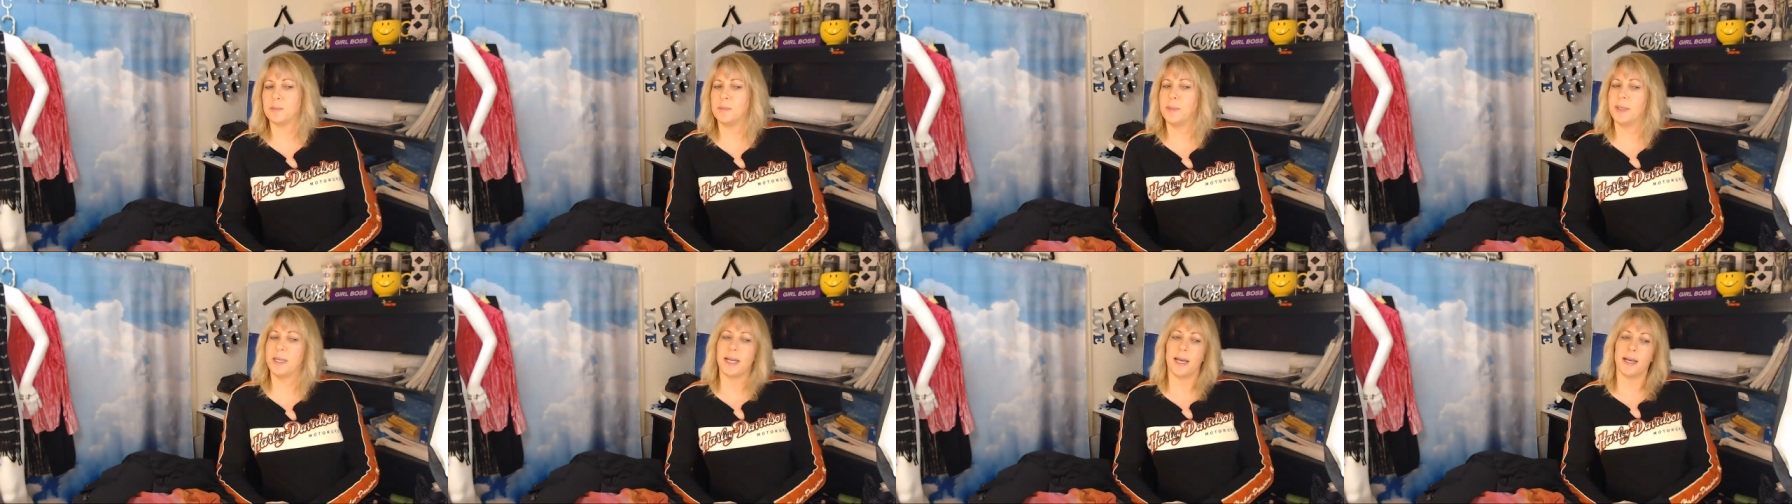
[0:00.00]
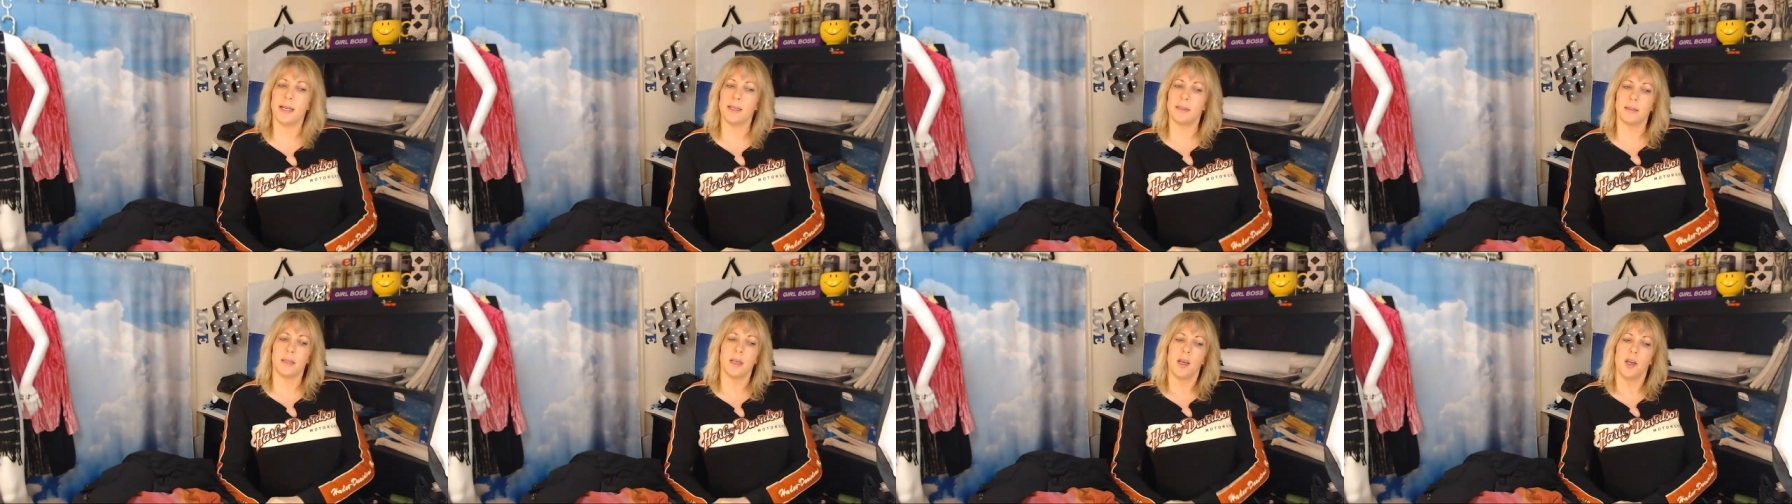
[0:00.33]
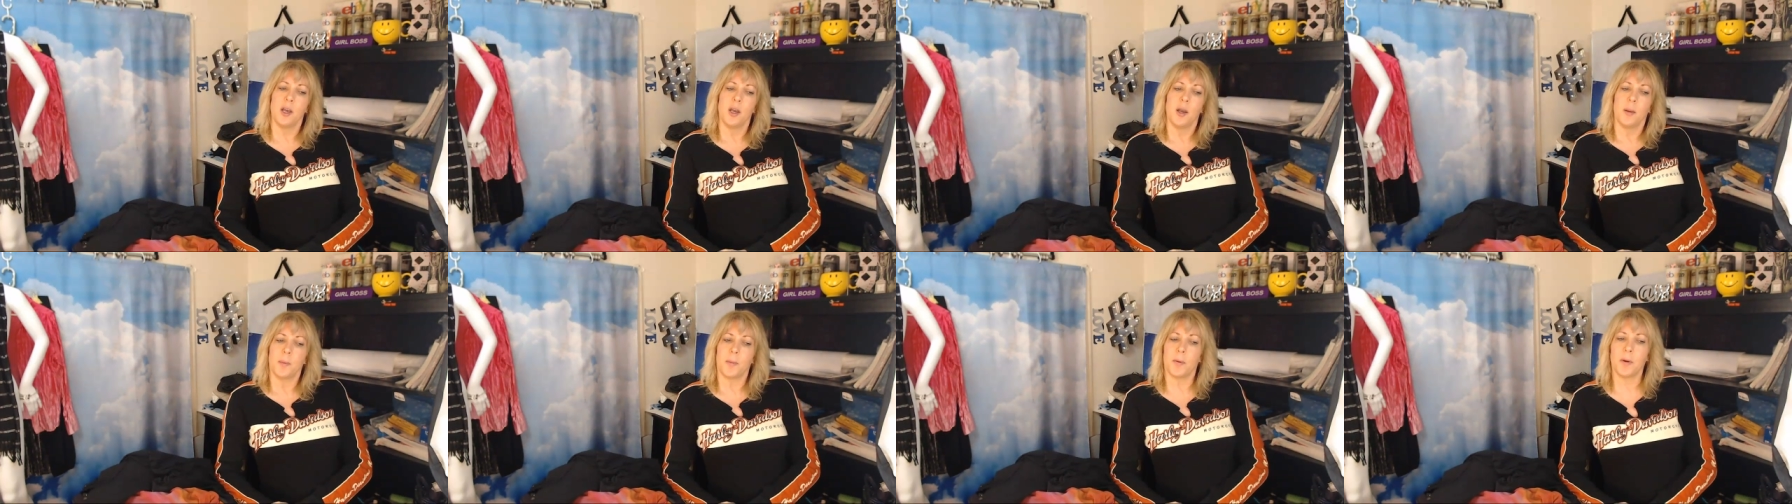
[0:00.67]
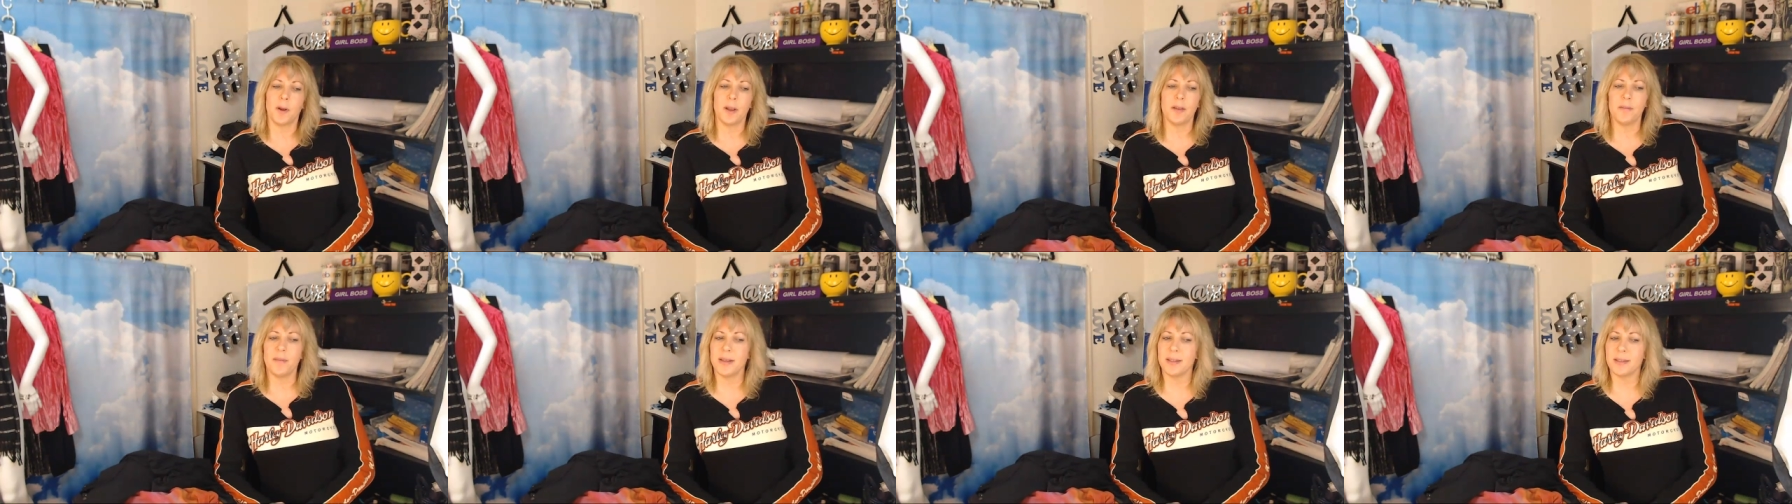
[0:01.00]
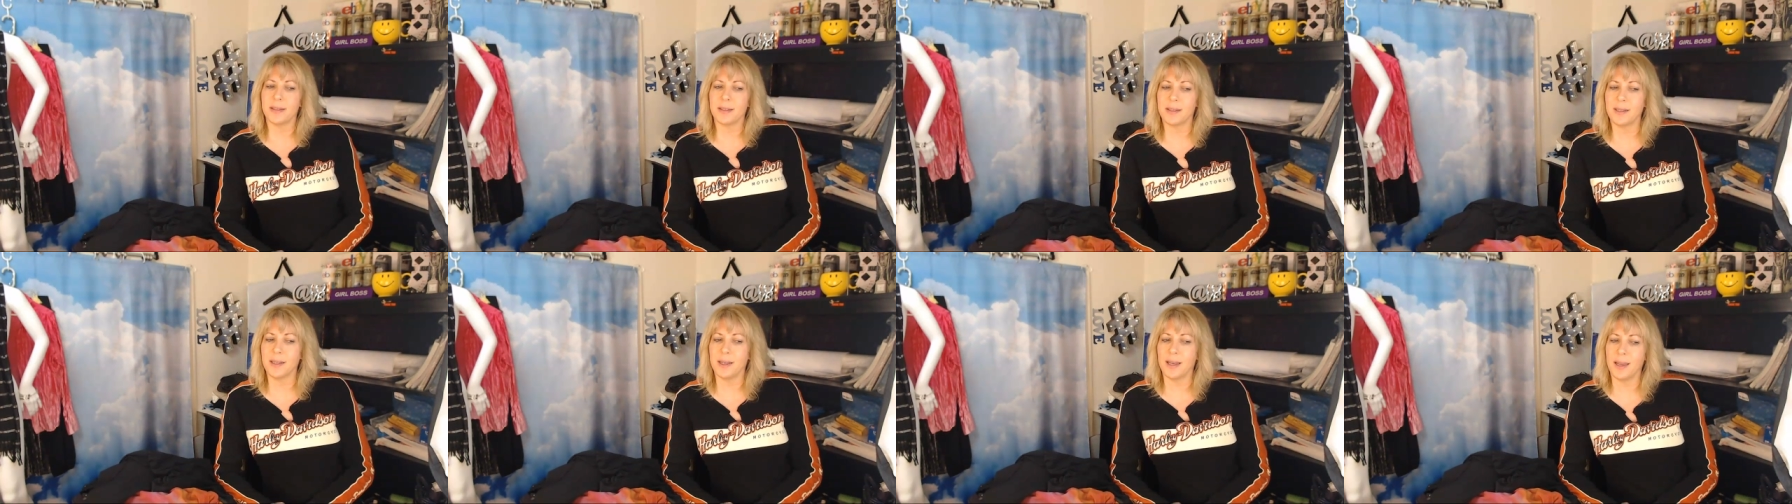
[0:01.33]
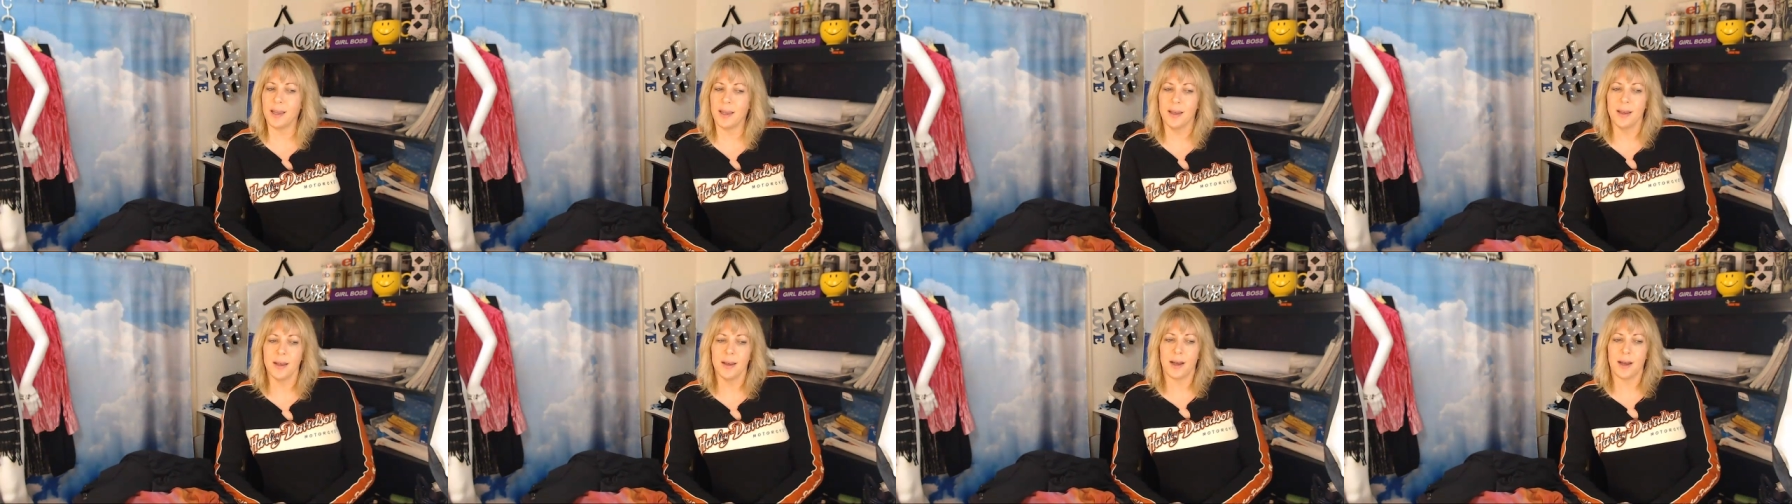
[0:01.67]
because
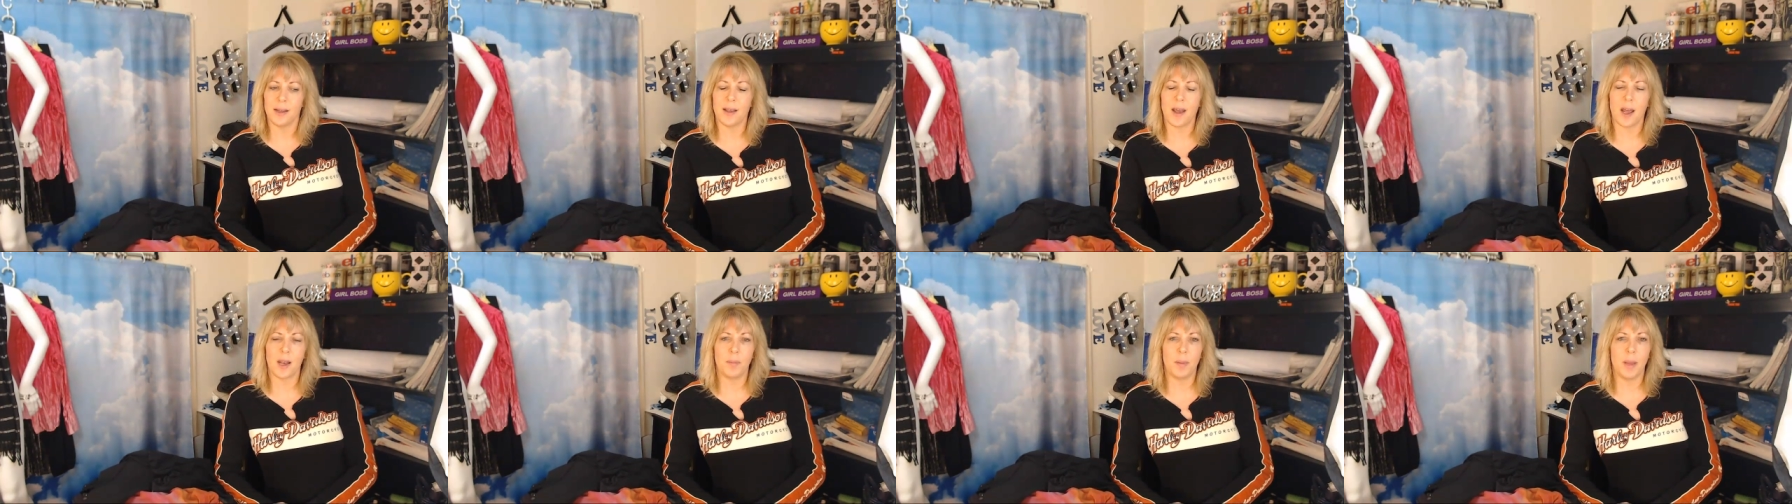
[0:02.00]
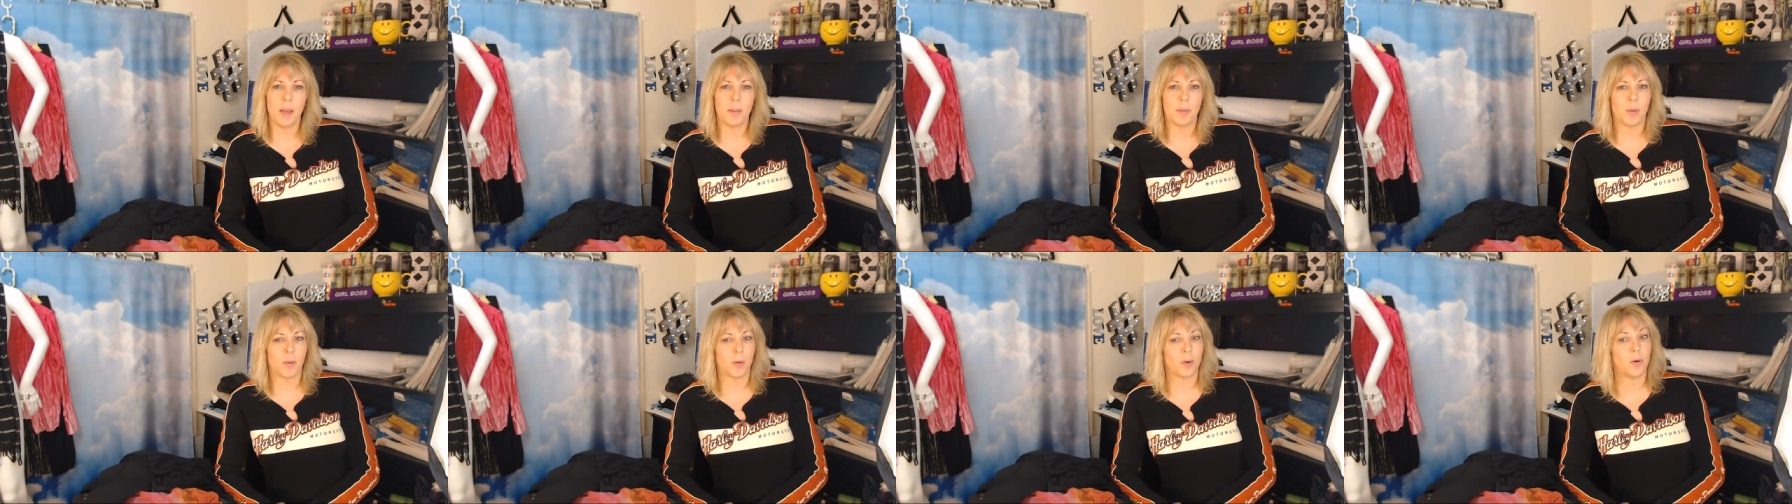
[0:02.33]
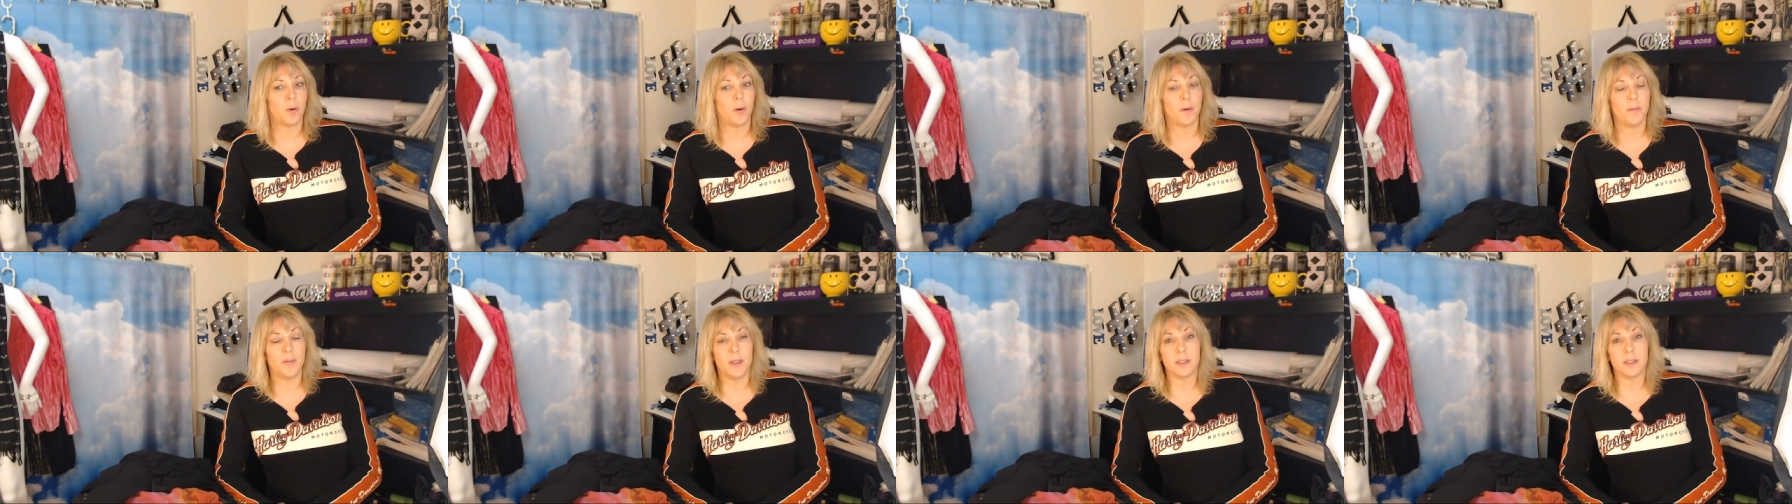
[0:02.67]
previously a lot of people were going,